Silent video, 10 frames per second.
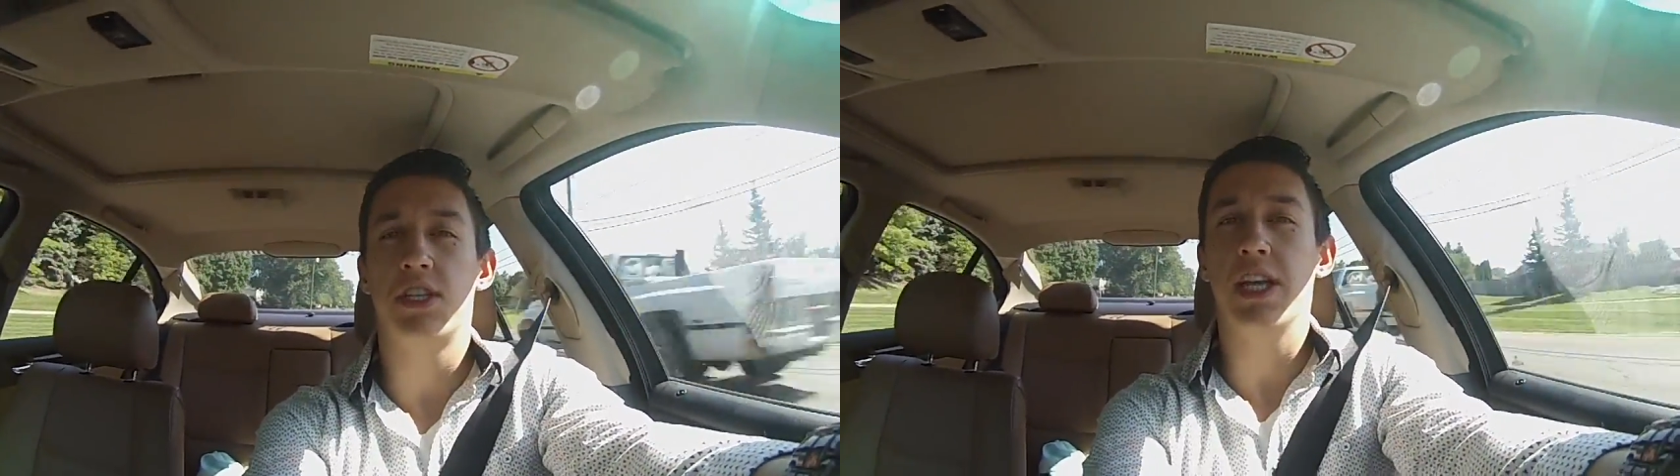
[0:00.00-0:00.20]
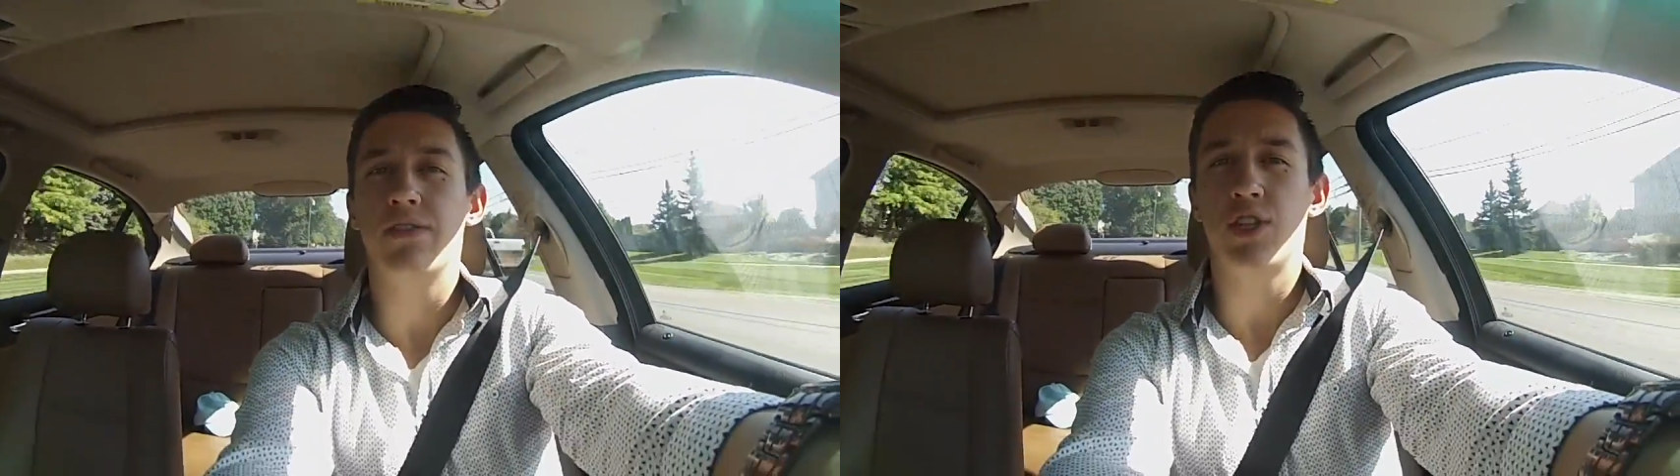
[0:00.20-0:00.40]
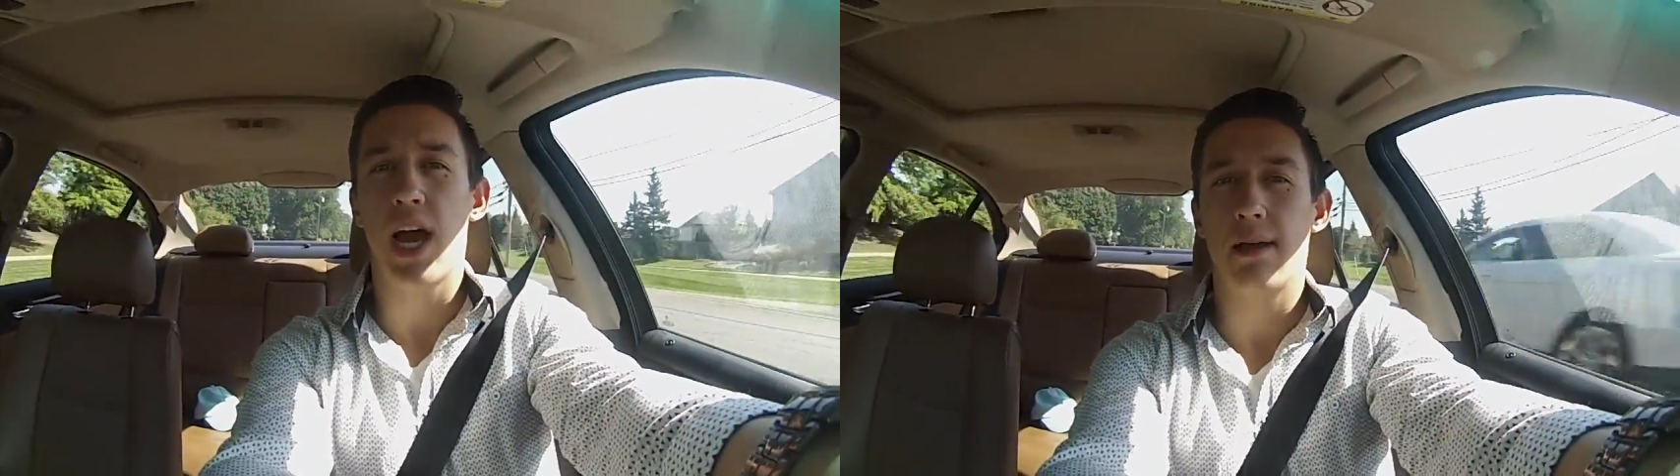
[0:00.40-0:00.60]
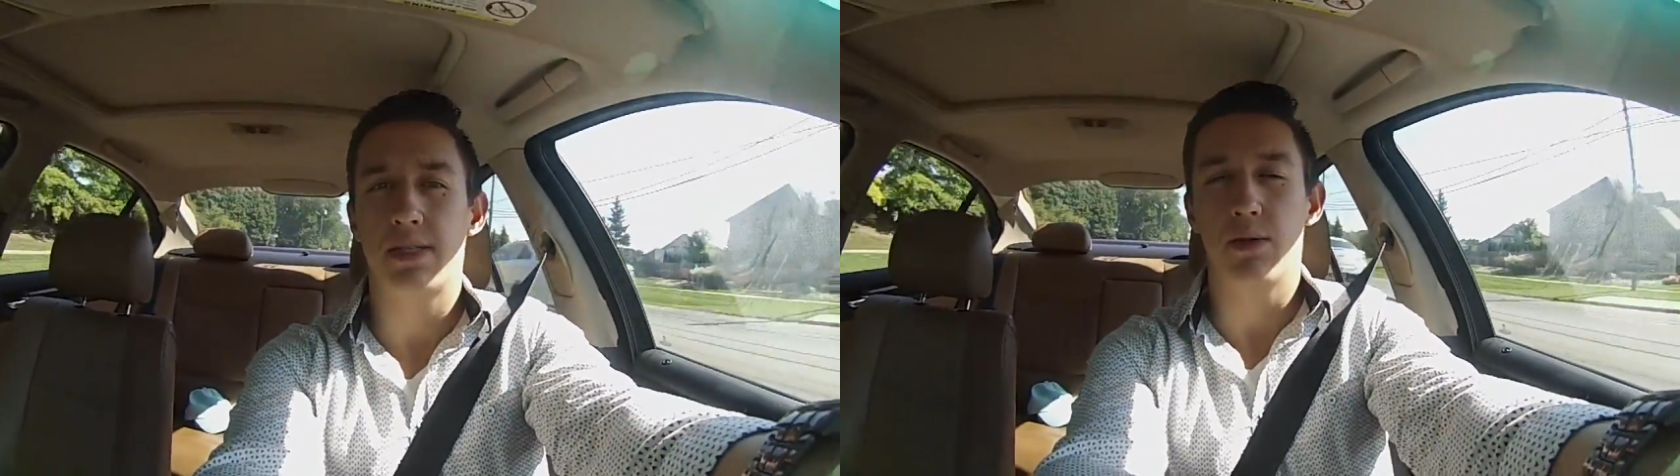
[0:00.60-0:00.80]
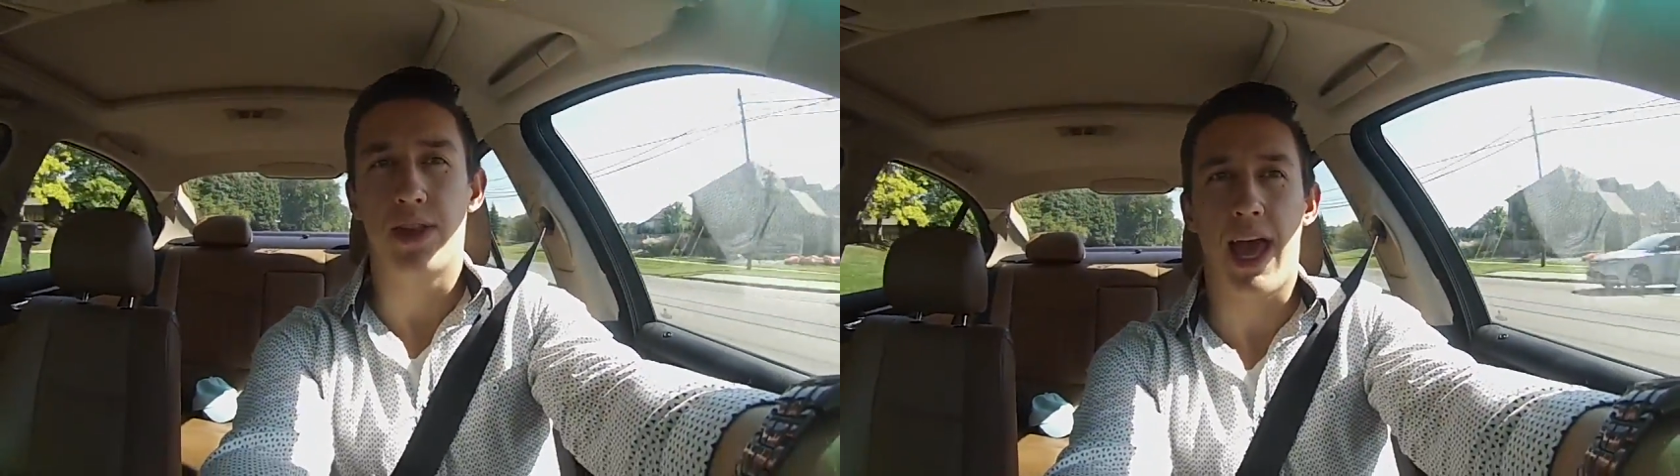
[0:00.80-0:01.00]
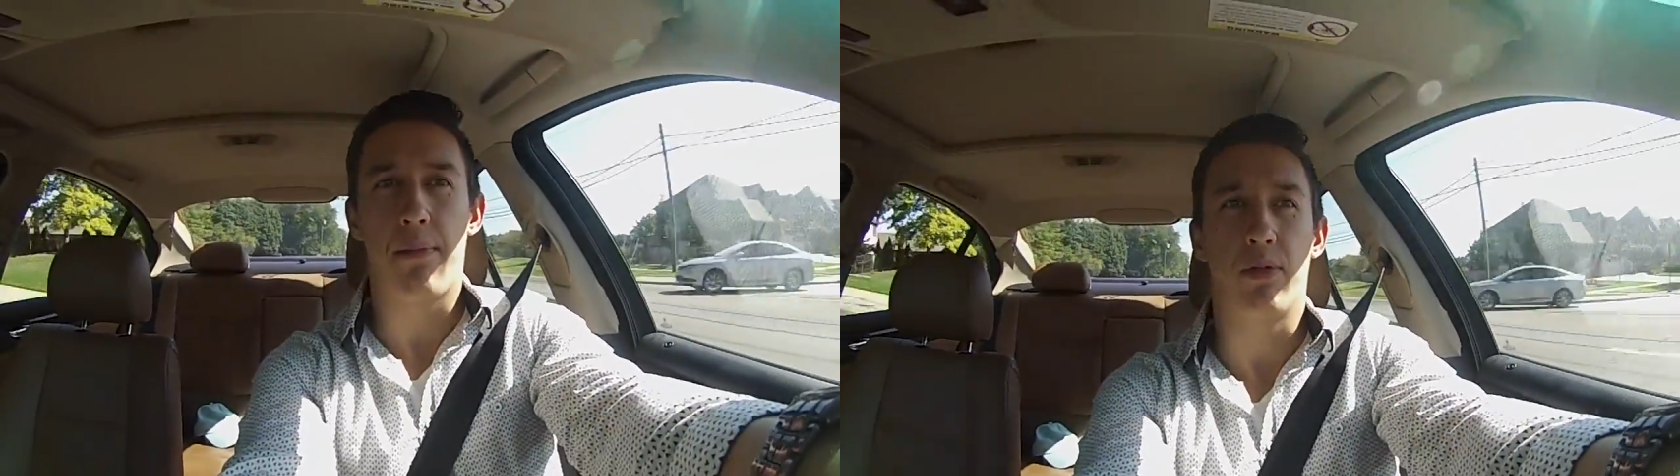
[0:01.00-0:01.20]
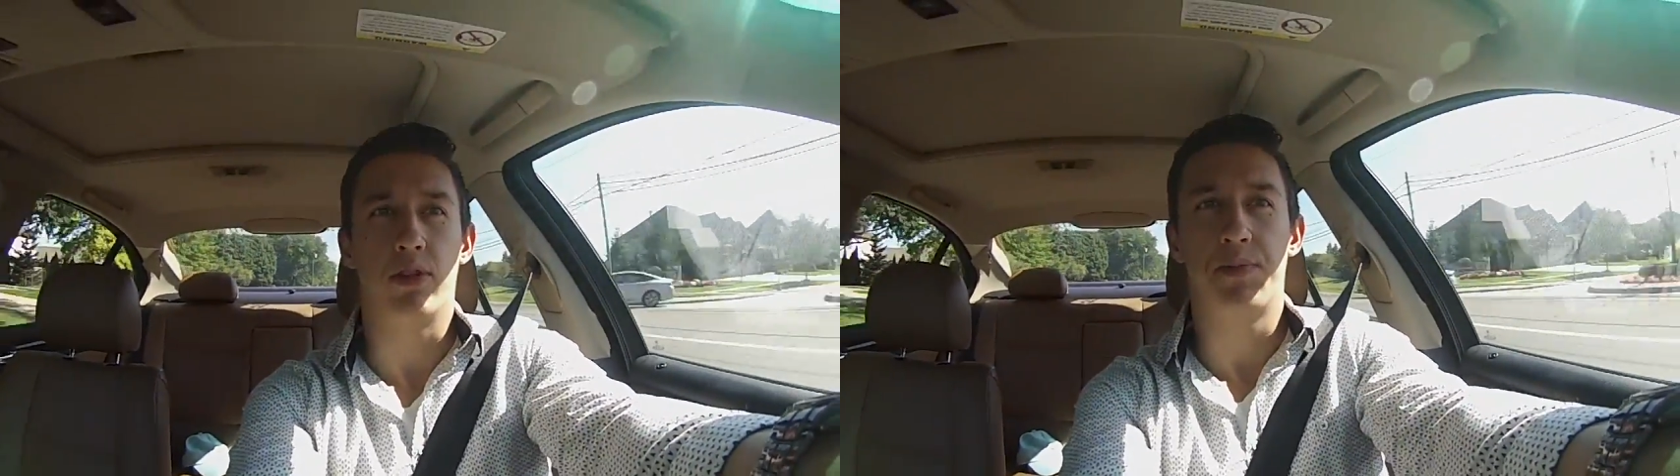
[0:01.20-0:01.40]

Steve Jobs did with Apple